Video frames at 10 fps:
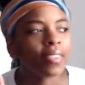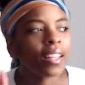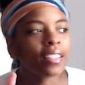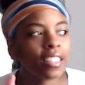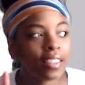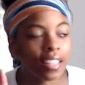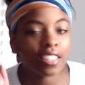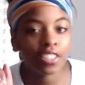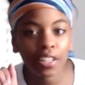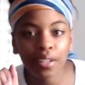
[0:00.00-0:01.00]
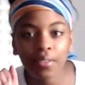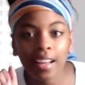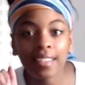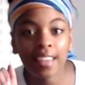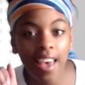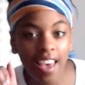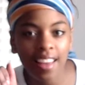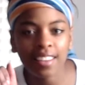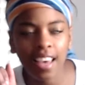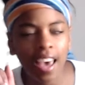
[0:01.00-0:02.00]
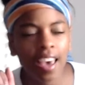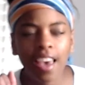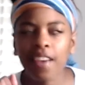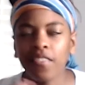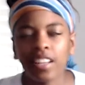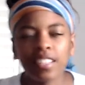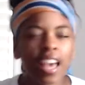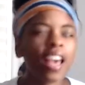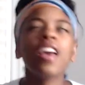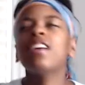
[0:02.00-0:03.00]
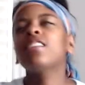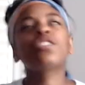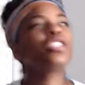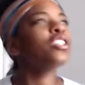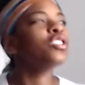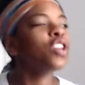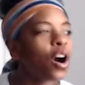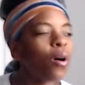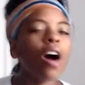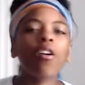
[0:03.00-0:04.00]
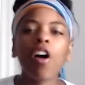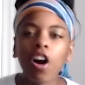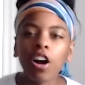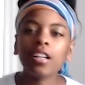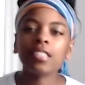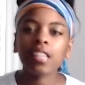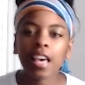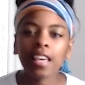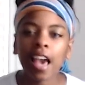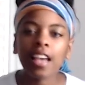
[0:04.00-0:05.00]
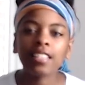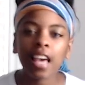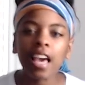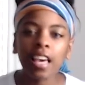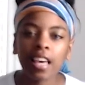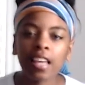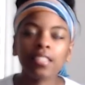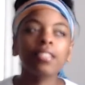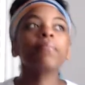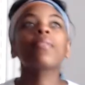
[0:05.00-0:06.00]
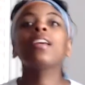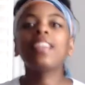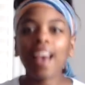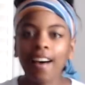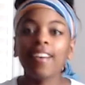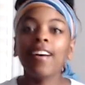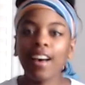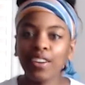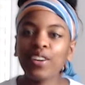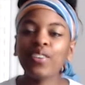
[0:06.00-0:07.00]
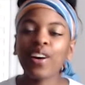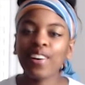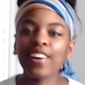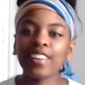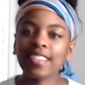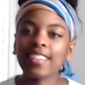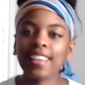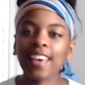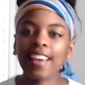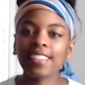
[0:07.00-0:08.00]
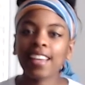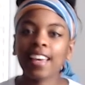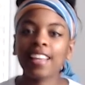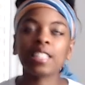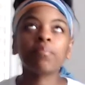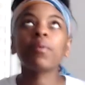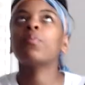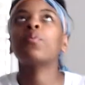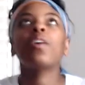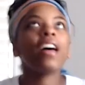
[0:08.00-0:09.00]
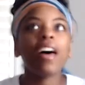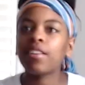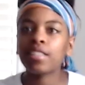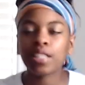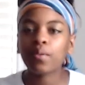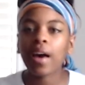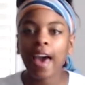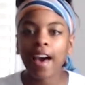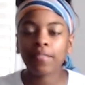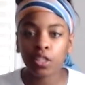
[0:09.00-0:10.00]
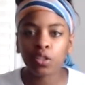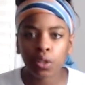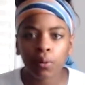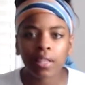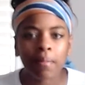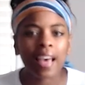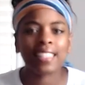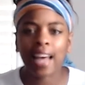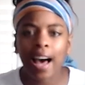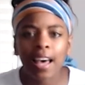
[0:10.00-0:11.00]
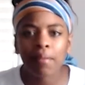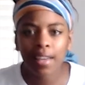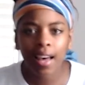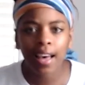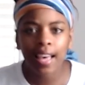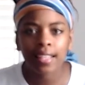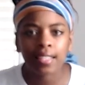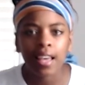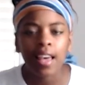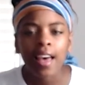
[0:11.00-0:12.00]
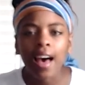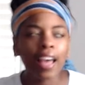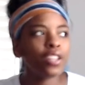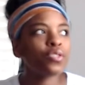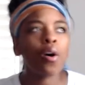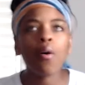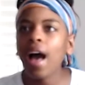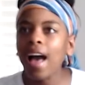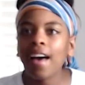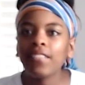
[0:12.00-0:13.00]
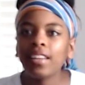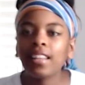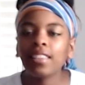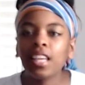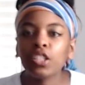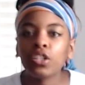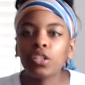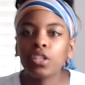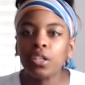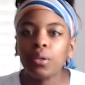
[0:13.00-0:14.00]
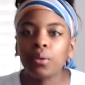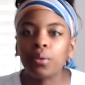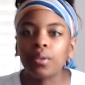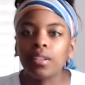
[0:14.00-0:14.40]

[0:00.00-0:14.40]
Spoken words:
She thinks she can write 10K every day. Does she know how hard a 10K day is? Yeah, I know how hard a 10K day is, but what else do I have to do with my time, guys? I don't have anything to do.